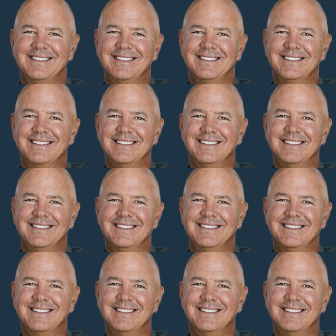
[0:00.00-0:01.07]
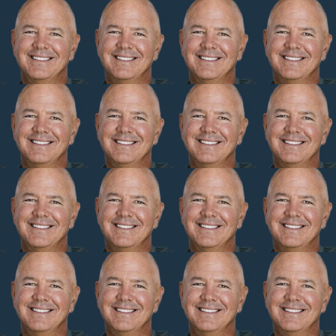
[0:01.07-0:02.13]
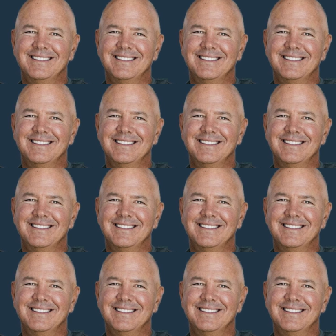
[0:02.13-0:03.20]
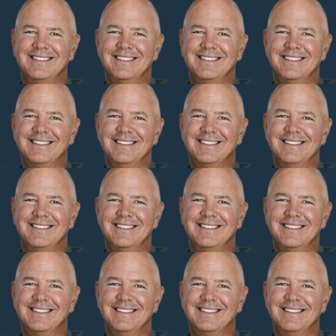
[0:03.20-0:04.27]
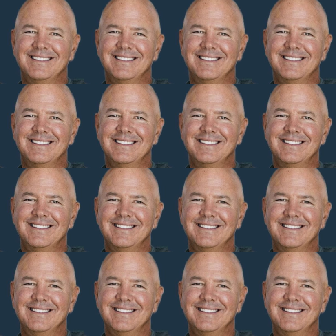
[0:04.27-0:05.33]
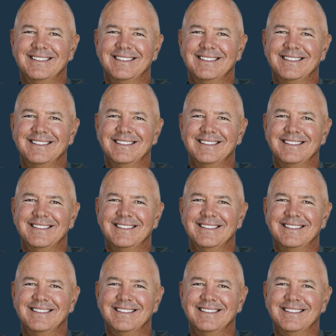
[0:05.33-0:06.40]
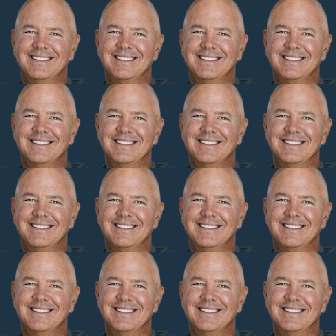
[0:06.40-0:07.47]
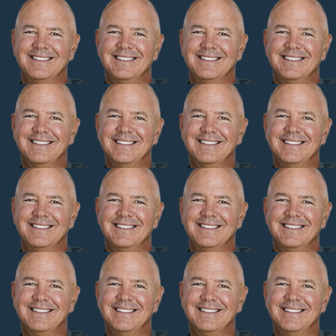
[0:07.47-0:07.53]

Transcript: [no speech]